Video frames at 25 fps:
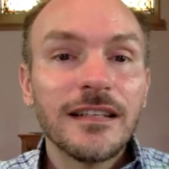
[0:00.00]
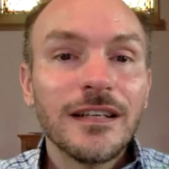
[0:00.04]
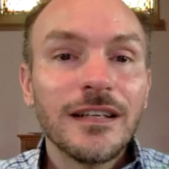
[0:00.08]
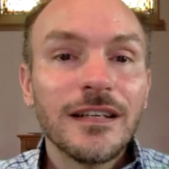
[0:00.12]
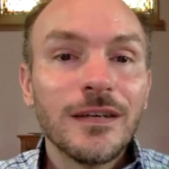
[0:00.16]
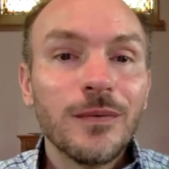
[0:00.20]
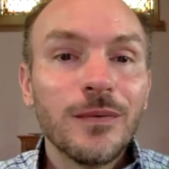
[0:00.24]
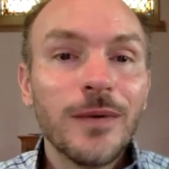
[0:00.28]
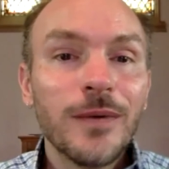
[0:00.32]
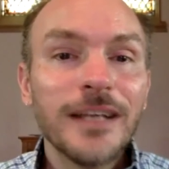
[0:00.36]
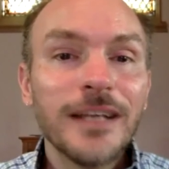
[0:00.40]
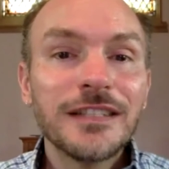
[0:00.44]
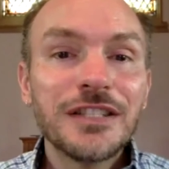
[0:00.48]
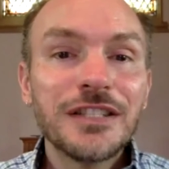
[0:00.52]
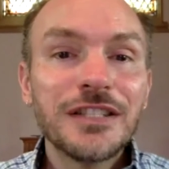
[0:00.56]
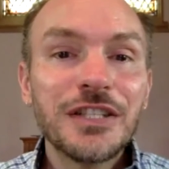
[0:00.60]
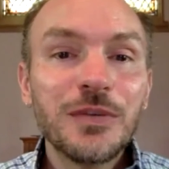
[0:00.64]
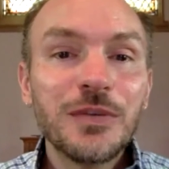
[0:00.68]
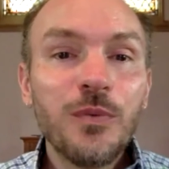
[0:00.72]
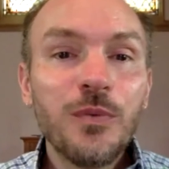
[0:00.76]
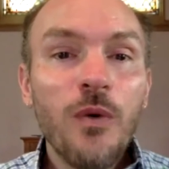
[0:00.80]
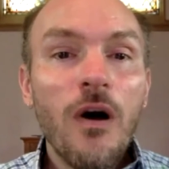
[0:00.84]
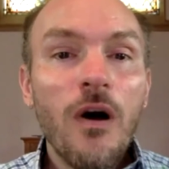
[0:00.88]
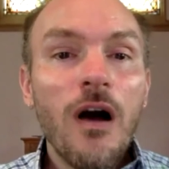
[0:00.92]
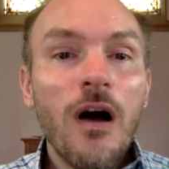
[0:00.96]
when she
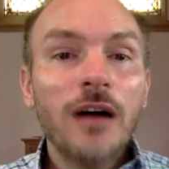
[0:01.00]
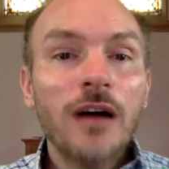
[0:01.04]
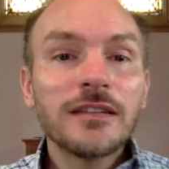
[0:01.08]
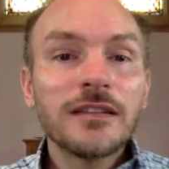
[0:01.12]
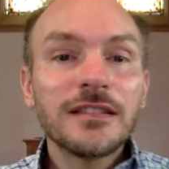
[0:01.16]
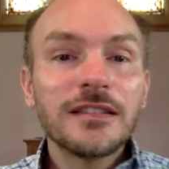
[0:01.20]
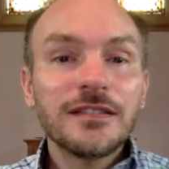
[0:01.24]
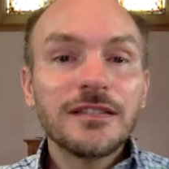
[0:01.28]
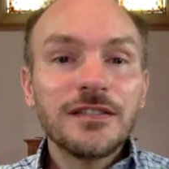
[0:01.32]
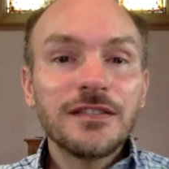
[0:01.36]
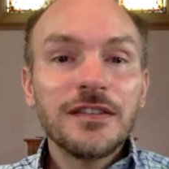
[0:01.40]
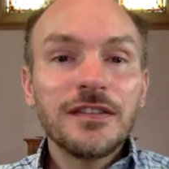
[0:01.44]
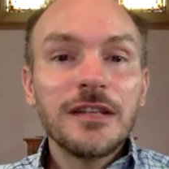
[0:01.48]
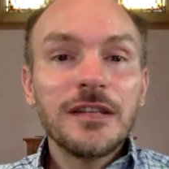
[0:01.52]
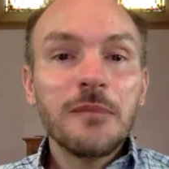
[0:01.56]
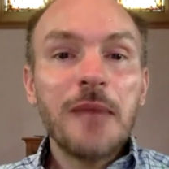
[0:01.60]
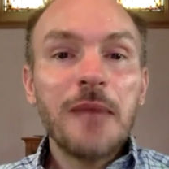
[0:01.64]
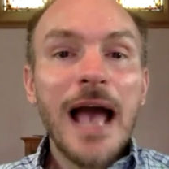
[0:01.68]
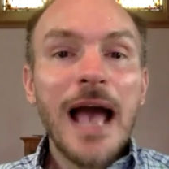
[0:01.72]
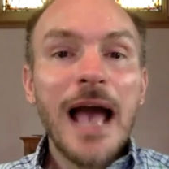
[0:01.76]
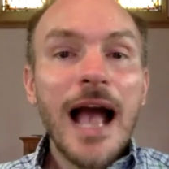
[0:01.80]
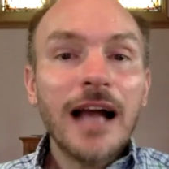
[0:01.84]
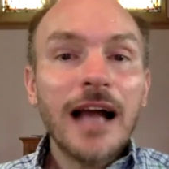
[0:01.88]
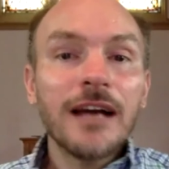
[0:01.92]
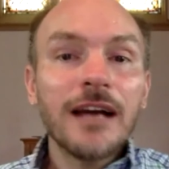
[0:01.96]
walked to the
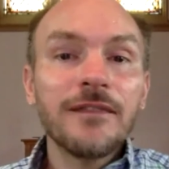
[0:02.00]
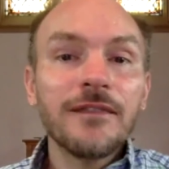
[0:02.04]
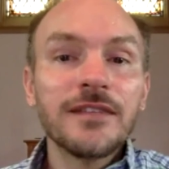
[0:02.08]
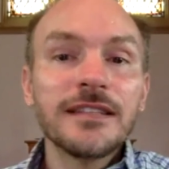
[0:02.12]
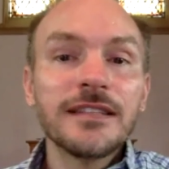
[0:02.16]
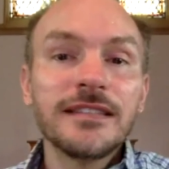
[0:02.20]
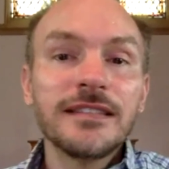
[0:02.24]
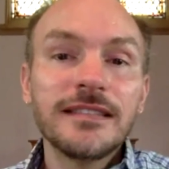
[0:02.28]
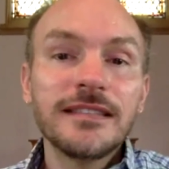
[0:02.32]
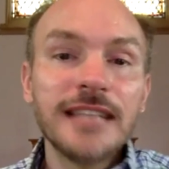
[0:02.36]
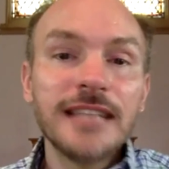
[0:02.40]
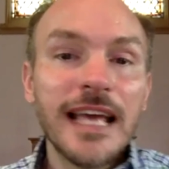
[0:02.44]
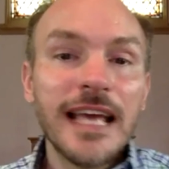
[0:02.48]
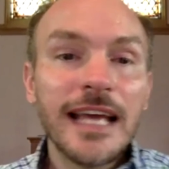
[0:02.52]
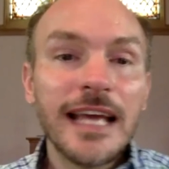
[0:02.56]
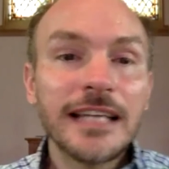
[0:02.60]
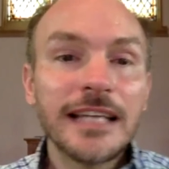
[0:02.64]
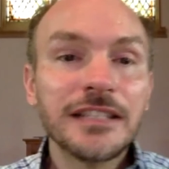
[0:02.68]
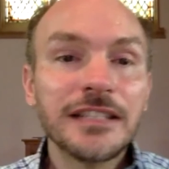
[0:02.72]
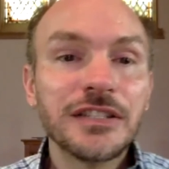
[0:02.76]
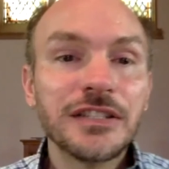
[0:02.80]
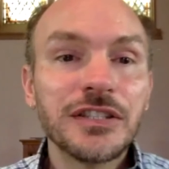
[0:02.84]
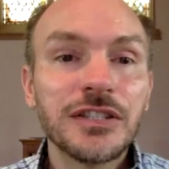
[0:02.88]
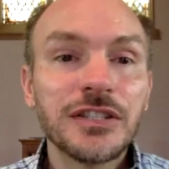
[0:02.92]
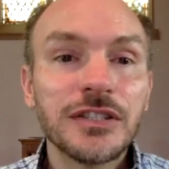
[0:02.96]
back of the
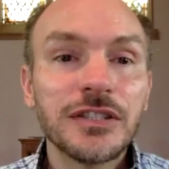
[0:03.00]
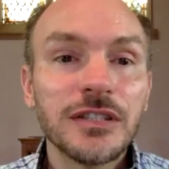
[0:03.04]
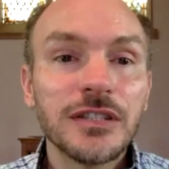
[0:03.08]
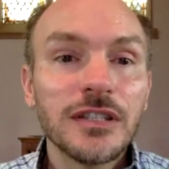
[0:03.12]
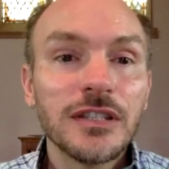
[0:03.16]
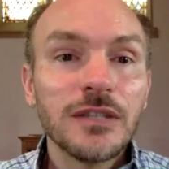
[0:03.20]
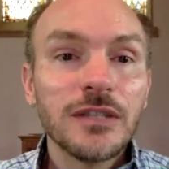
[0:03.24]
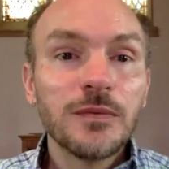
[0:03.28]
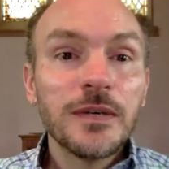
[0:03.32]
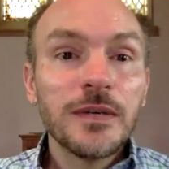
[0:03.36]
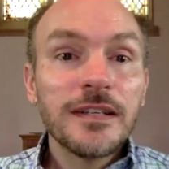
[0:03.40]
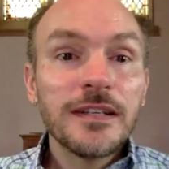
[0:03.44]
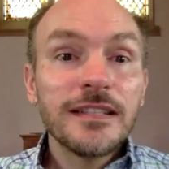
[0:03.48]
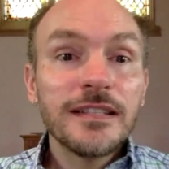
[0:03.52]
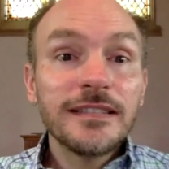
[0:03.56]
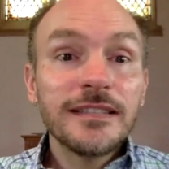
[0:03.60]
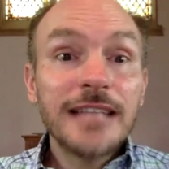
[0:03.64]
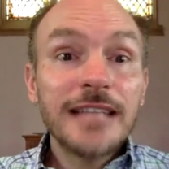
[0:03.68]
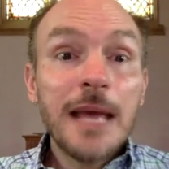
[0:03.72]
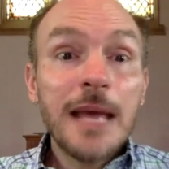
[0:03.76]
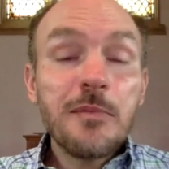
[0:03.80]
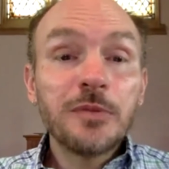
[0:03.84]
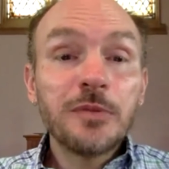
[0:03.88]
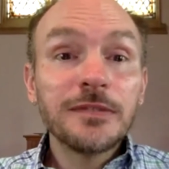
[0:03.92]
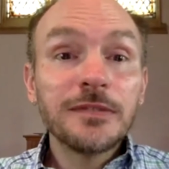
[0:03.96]
stage where the
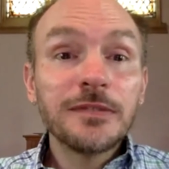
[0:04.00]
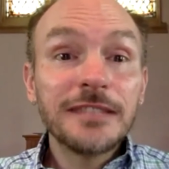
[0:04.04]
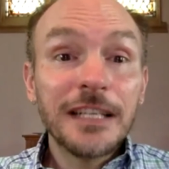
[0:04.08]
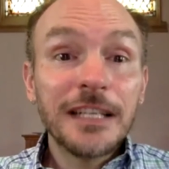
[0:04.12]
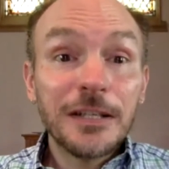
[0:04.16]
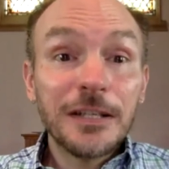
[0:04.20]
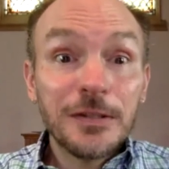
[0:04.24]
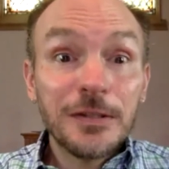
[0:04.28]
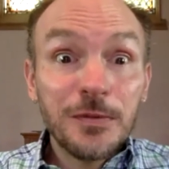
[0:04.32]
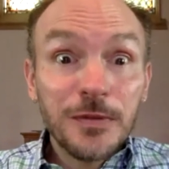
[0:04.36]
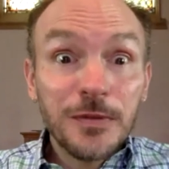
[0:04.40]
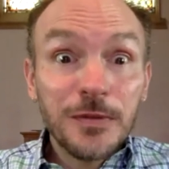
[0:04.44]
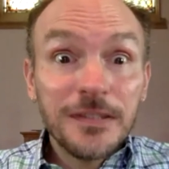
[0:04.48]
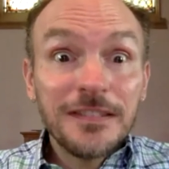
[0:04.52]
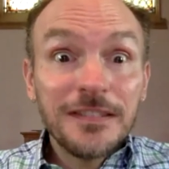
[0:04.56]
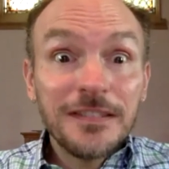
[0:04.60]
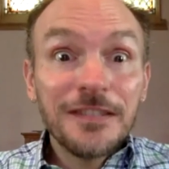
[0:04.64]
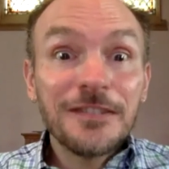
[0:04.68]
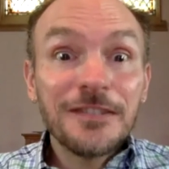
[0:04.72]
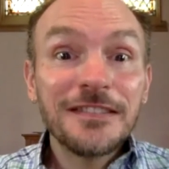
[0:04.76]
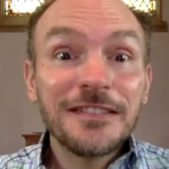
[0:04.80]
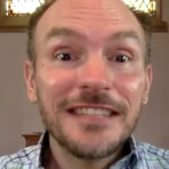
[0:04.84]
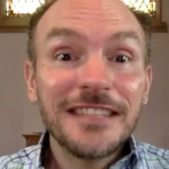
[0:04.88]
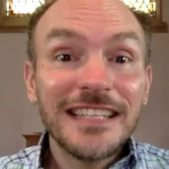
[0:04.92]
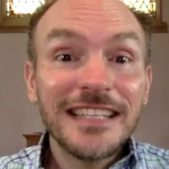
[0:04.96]
Staples Singers were
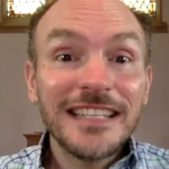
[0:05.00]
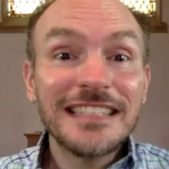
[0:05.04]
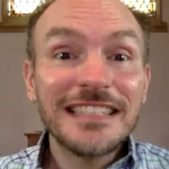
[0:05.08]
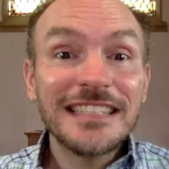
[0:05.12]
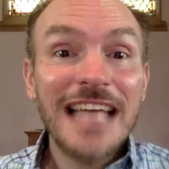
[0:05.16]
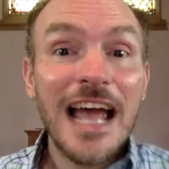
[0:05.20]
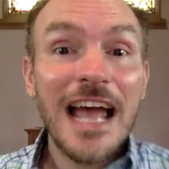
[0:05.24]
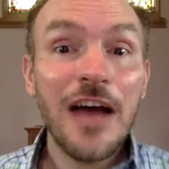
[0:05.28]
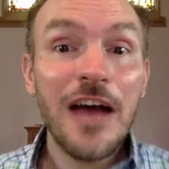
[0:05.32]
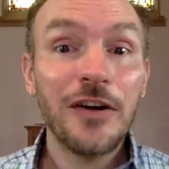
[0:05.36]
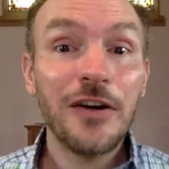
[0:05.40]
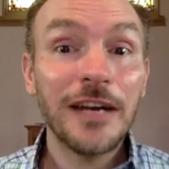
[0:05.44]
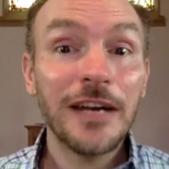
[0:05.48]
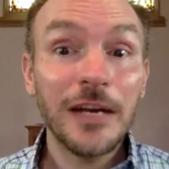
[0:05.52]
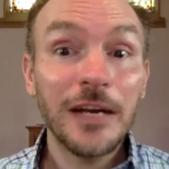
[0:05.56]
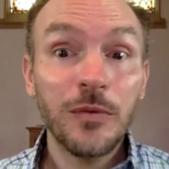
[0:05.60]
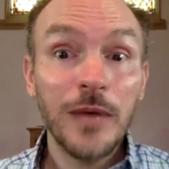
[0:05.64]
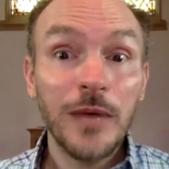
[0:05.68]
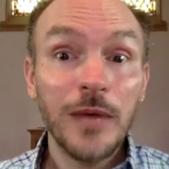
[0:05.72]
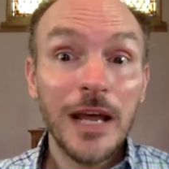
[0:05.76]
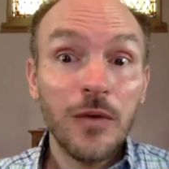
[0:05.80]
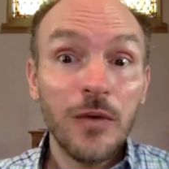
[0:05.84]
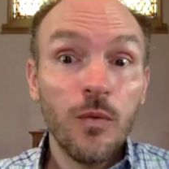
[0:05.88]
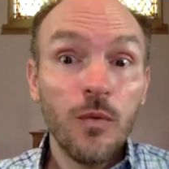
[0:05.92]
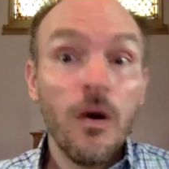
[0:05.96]
still sitting down
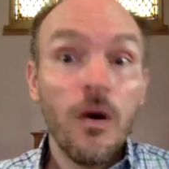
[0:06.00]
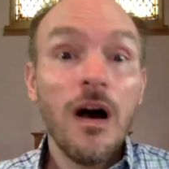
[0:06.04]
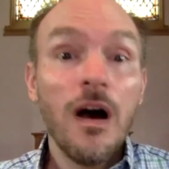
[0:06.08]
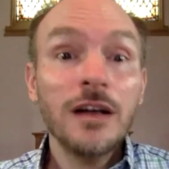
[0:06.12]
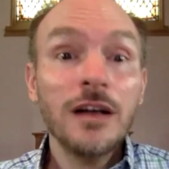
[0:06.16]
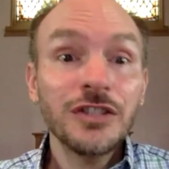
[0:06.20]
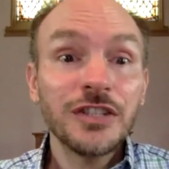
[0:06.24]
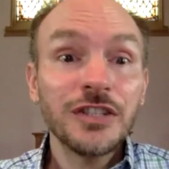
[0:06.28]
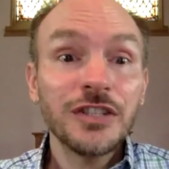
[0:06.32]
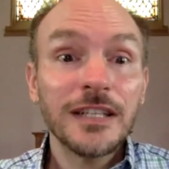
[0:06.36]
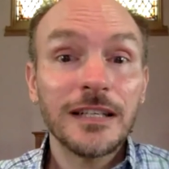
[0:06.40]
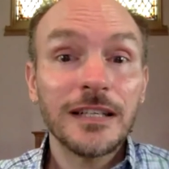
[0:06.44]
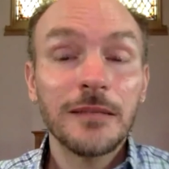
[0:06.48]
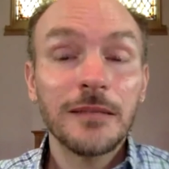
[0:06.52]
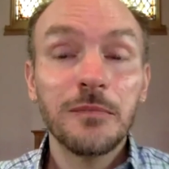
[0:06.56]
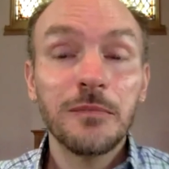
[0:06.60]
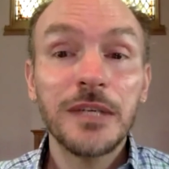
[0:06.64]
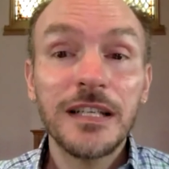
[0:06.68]
and watching,